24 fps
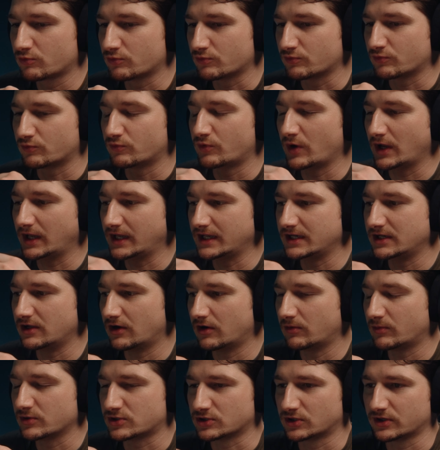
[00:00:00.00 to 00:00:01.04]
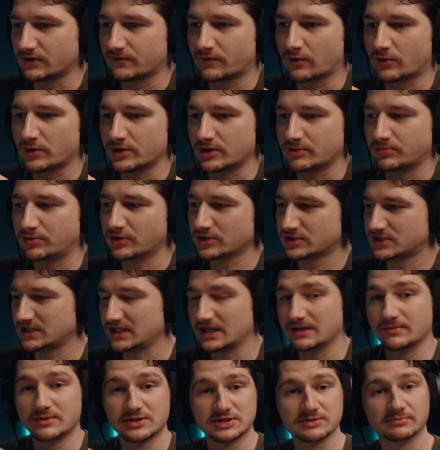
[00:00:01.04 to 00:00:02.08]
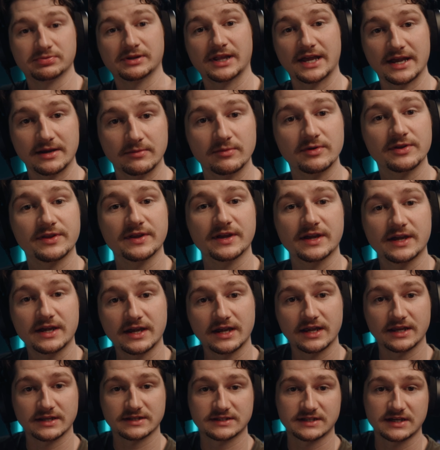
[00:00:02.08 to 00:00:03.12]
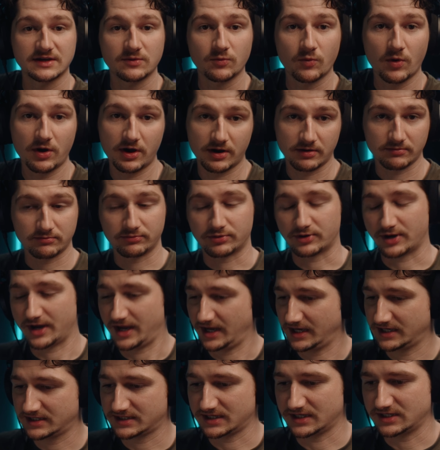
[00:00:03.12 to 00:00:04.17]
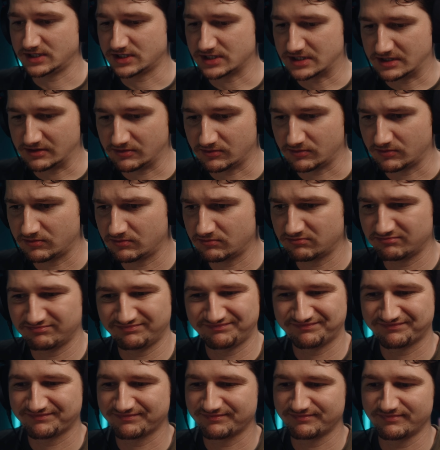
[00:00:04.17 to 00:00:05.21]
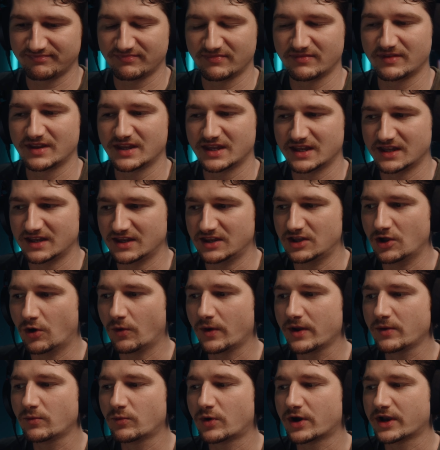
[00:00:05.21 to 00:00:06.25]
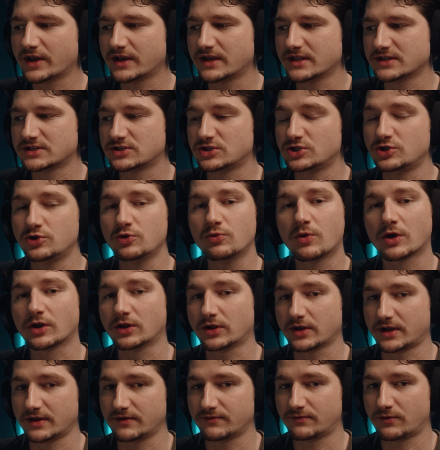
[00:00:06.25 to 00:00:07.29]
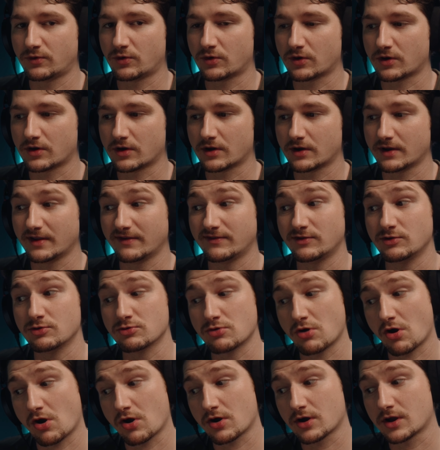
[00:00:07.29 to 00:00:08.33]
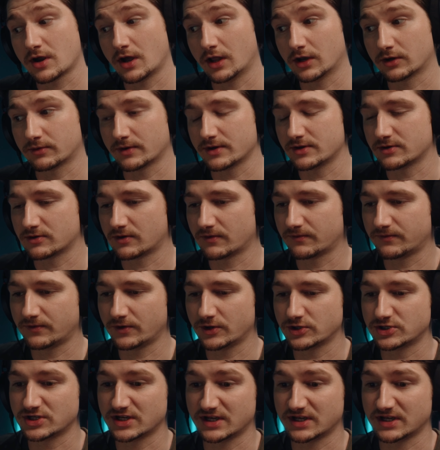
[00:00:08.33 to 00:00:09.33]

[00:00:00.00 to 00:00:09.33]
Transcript: really knowing what you're looking for when you're pushing the image and playing with it and seeing where it breaks and just knowing what it is you are looking for. If you are coloring your own footage,